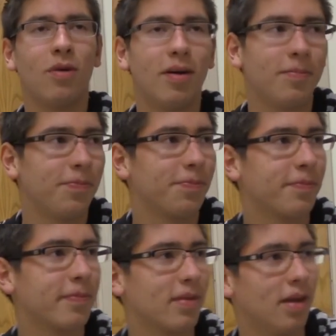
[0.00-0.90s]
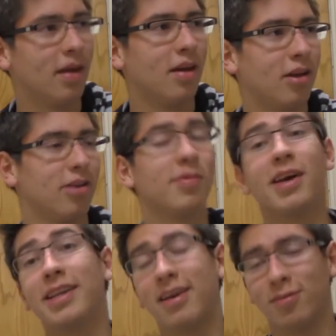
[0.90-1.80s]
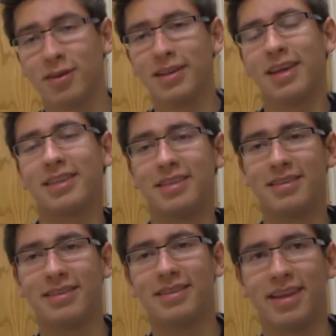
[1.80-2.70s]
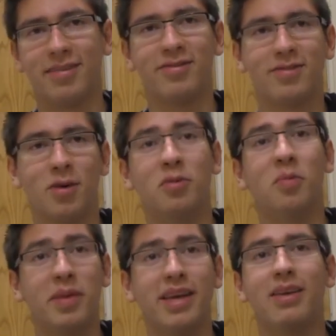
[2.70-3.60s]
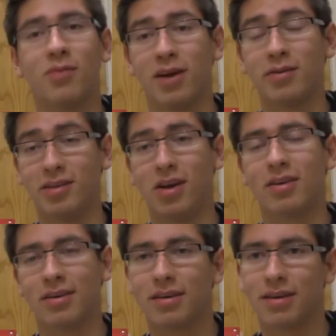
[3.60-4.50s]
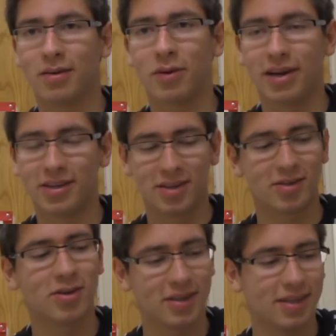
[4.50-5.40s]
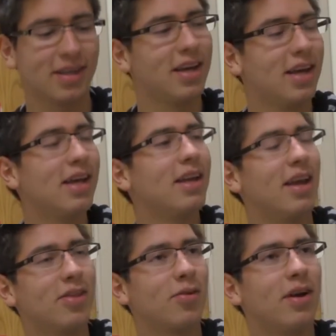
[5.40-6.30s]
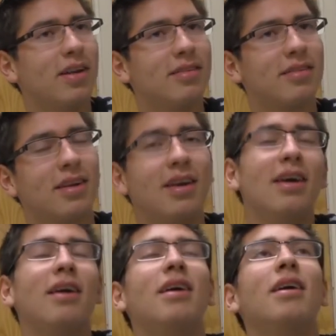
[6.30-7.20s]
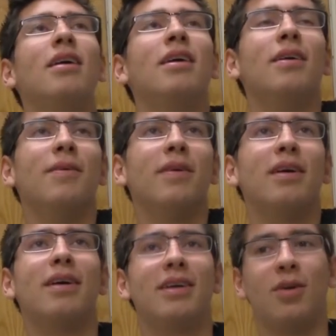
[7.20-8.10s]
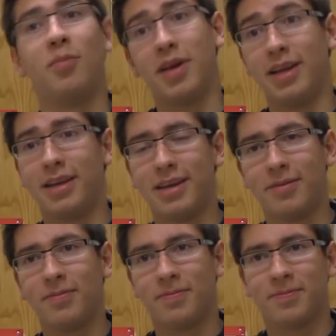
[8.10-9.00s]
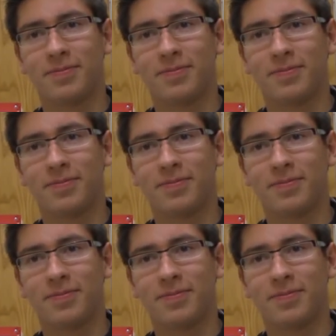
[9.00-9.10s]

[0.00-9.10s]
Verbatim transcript: Well, something I definitely like to have told me when I was younger, like when I just turned to ninth grade, is don't be an idiot.